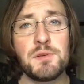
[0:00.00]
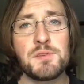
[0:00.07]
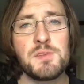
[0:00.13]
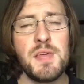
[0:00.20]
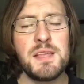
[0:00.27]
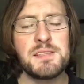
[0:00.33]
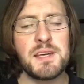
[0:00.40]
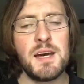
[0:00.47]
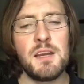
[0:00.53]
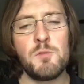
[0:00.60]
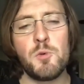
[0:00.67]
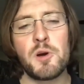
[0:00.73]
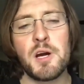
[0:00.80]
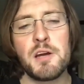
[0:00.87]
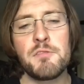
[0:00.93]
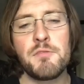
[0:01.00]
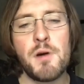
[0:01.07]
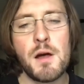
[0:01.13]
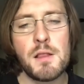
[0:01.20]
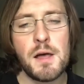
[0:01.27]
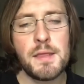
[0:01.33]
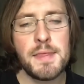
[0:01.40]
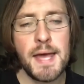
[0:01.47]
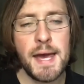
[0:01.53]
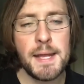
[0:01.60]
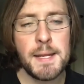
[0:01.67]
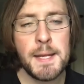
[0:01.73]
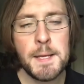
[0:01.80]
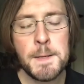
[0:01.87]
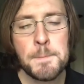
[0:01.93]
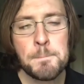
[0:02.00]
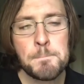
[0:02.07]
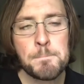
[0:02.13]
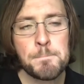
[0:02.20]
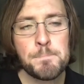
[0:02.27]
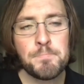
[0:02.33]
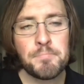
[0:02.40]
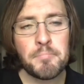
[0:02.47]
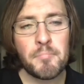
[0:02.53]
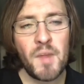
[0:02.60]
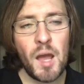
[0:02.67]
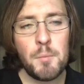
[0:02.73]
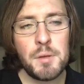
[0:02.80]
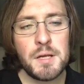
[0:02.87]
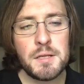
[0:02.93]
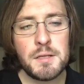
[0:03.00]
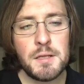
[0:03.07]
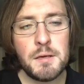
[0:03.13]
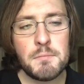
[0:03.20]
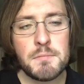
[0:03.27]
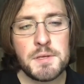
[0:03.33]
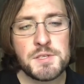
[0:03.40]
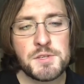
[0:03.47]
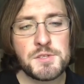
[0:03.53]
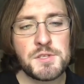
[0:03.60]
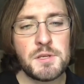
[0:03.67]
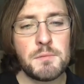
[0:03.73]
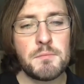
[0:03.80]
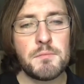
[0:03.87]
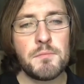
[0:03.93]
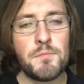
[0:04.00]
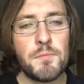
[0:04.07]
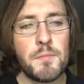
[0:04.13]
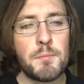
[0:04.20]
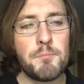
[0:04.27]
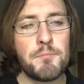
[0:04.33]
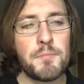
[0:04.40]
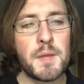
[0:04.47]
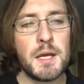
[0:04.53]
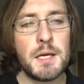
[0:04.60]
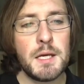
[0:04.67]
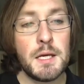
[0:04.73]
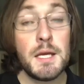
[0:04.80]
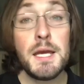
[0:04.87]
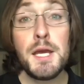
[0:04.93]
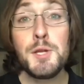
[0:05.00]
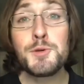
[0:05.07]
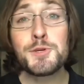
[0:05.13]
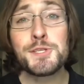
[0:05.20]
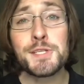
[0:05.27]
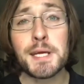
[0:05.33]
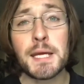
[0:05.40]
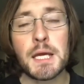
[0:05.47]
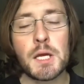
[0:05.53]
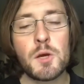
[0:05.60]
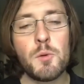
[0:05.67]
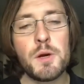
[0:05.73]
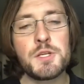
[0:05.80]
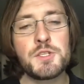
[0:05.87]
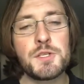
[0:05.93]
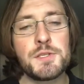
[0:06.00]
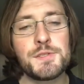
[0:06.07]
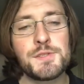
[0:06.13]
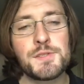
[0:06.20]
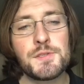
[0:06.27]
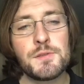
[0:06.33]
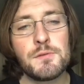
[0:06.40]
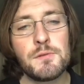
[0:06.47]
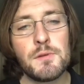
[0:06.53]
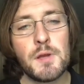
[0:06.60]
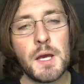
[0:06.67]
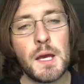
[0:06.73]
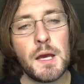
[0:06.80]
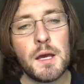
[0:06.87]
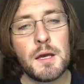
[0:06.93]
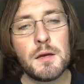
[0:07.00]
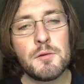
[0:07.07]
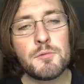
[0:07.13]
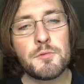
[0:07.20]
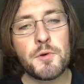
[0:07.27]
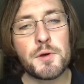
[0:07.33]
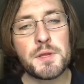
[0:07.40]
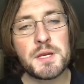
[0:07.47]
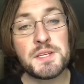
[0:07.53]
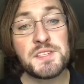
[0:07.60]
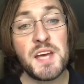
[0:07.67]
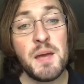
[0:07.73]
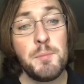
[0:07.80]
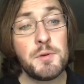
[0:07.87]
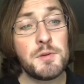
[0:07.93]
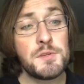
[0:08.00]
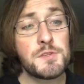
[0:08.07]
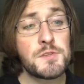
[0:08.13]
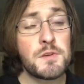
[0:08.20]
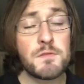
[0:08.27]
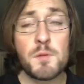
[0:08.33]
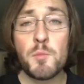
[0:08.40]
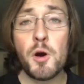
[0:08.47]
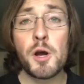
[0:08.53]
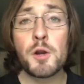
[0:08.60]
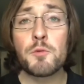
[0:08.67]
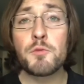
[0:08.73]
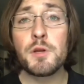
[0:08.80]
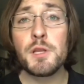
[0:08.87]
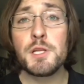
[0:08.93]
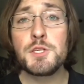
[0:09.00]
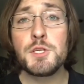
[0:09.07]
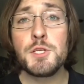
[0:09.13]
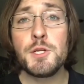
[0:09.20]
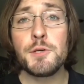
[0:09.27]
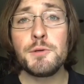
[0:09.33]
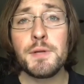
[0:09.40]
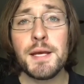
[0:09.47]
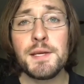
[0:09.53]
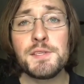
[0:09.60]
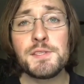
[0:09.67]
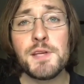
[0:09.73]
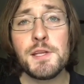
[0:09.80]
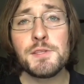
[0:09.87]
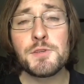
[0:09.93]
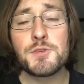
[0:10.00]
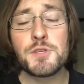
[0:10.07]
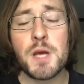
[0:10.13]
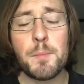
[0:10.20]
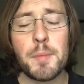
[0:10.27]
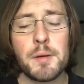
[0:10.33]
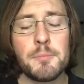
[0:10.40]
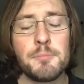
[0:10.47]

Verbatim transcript: So that's kind of where I fall on that. But yeah, these are some interesting questions for the disciples of the modern religion known as censorship.